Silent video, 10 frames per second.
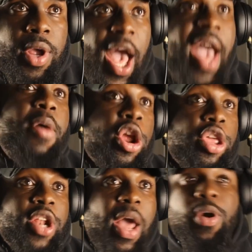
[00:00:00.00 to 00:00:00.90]
I
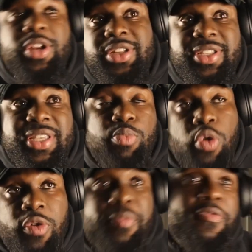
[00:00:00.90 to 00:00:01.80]
wanted to see more from